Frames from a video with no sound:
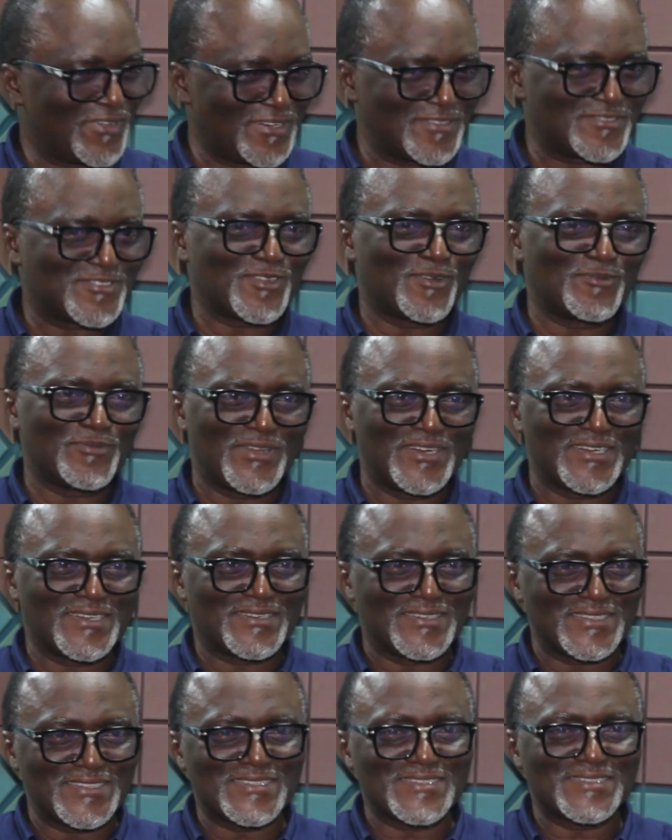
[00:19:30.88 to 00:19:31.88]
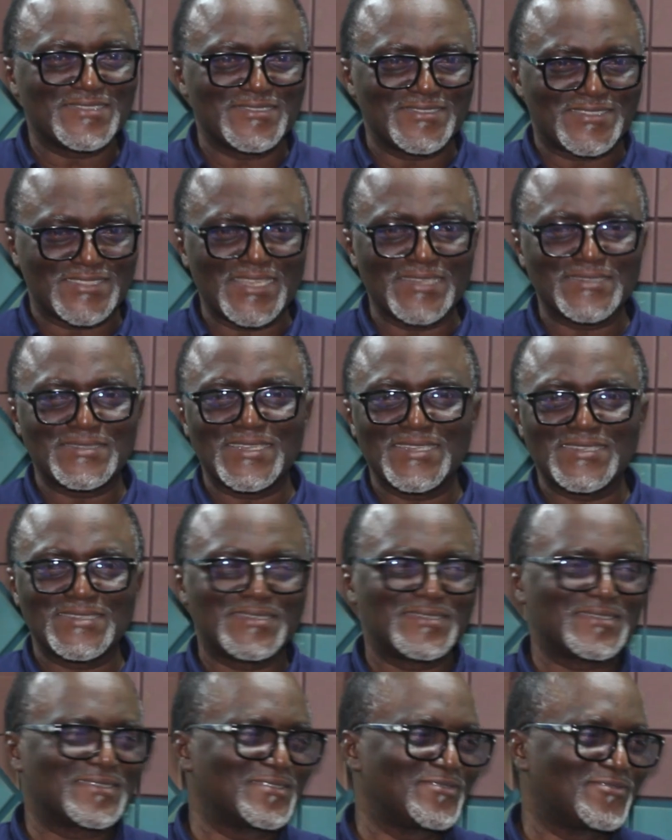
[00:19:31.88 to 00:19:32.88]
some very critical
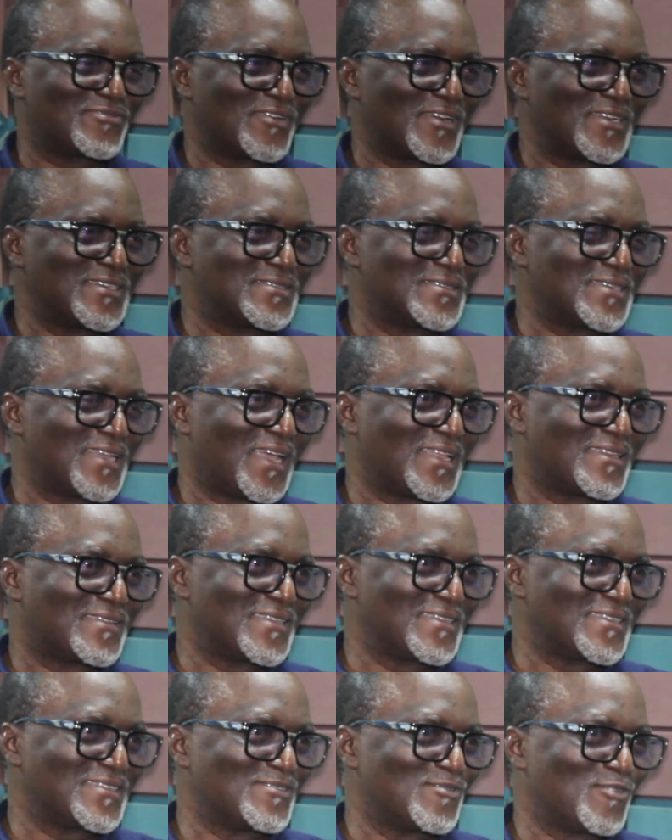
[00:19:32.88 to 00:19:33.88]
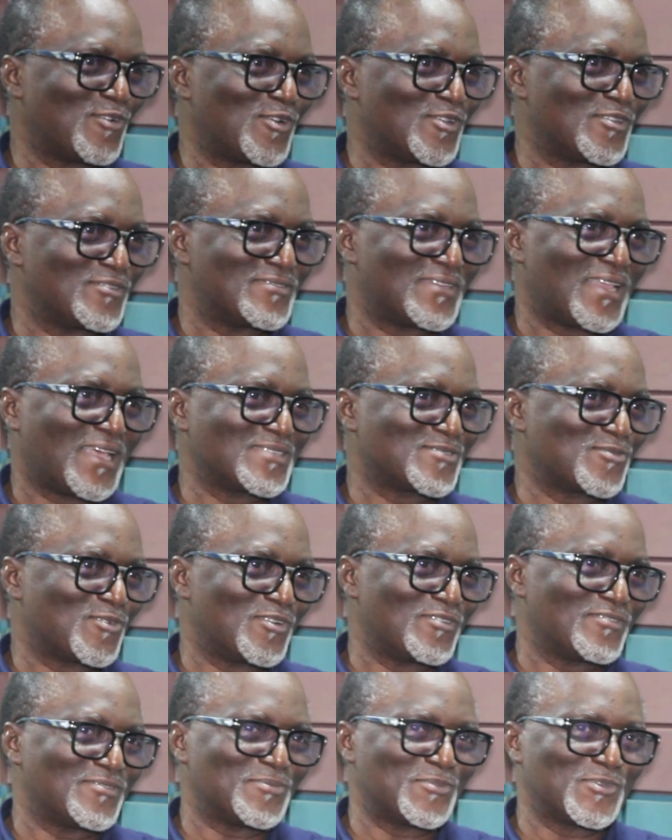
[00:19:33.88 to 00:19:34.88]
sentences in French. I think that's
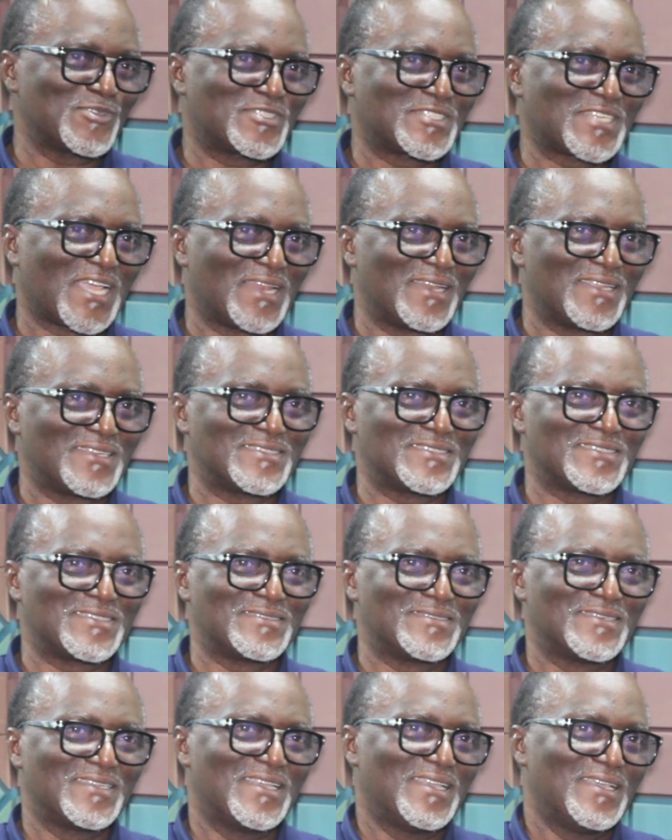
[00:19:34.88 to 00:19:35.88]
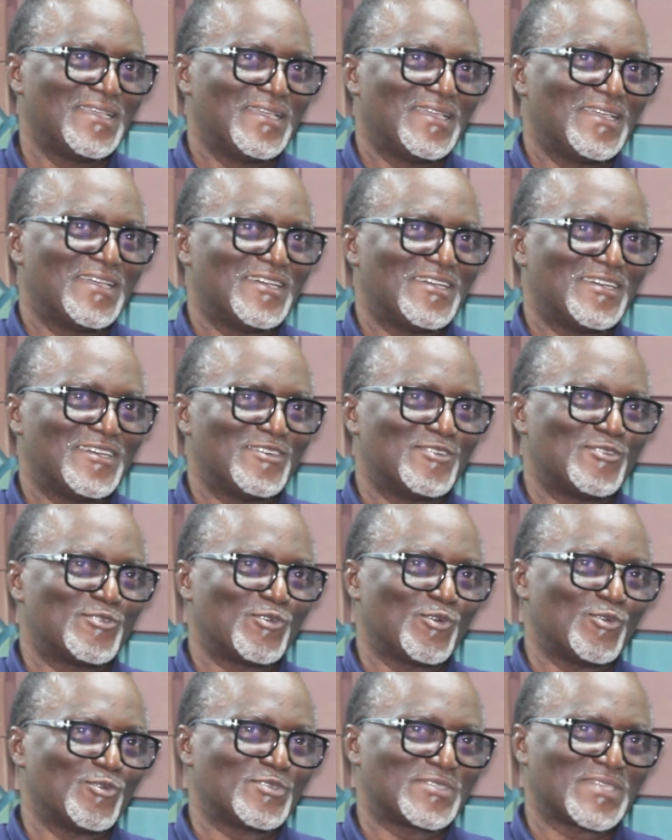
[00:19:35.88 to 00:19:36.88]
one of the most challenging
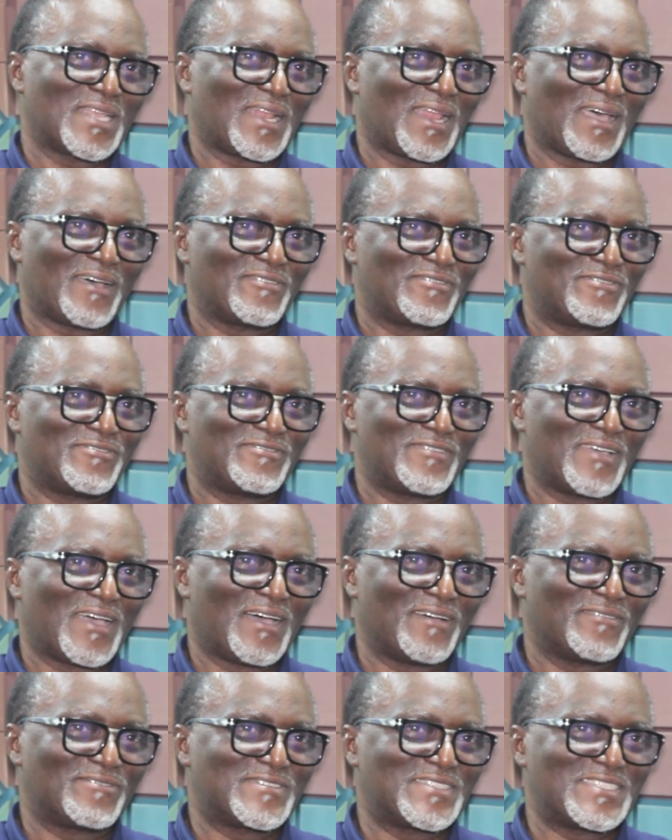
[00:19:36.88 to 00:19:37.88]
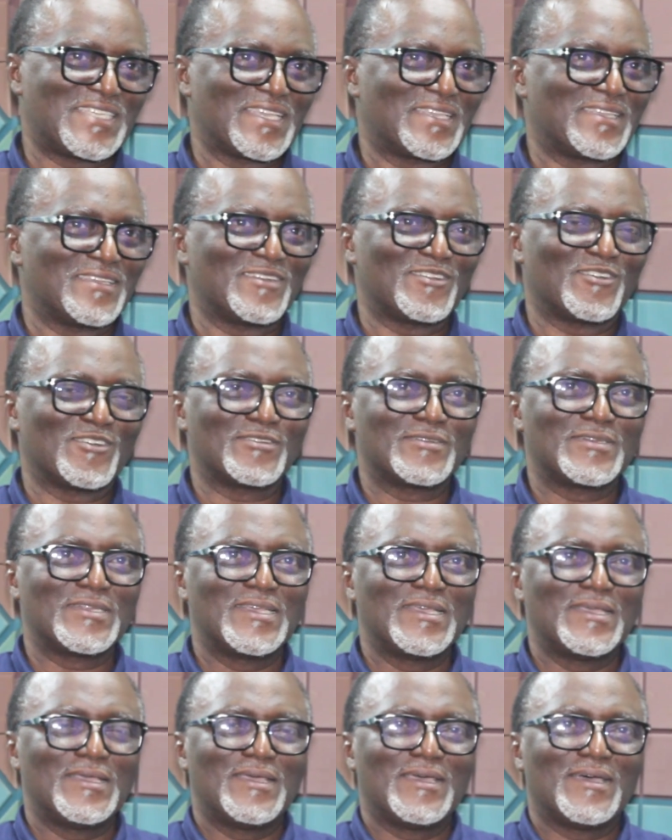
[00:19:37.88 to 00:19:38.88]
roles that I've taken on.
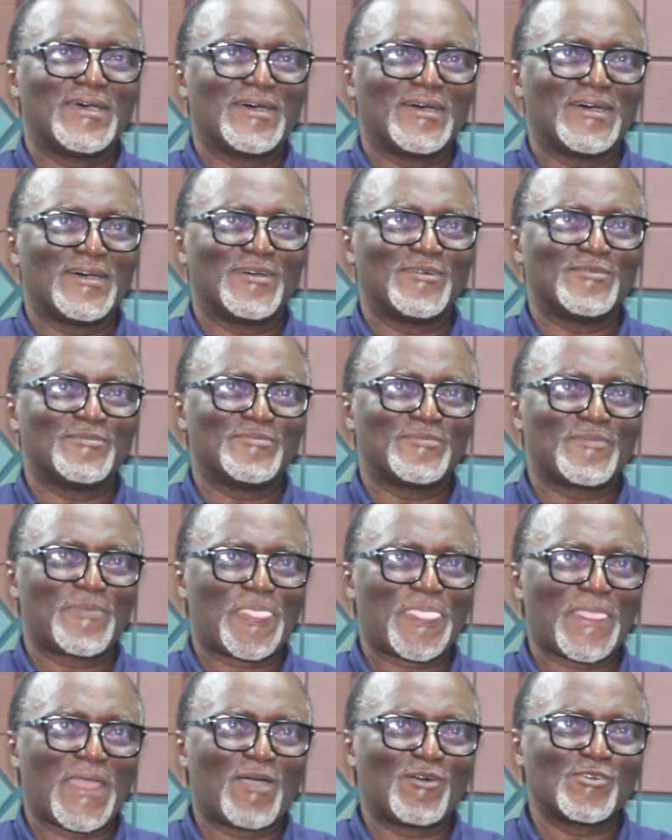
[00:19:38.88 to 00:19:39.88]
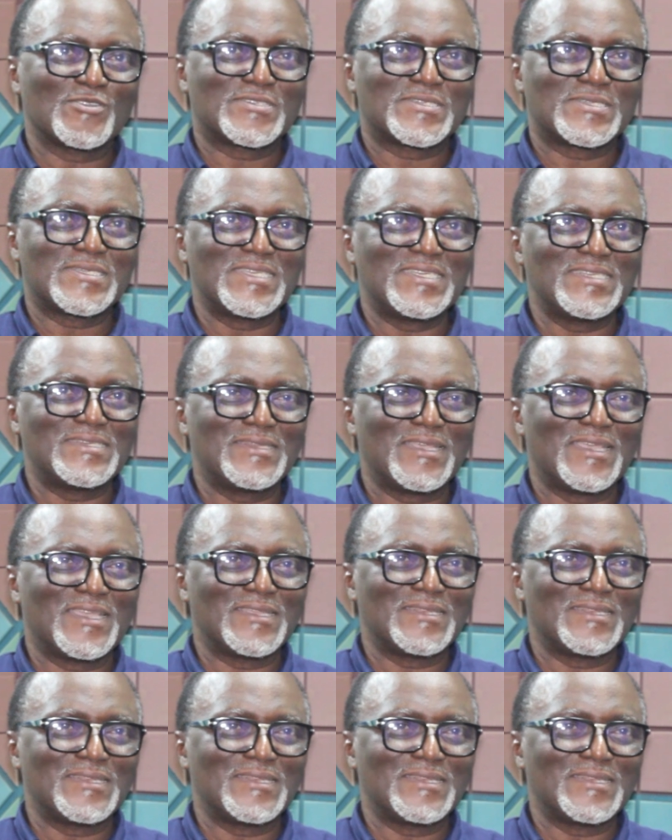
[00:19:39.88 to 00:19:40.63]
I was seeing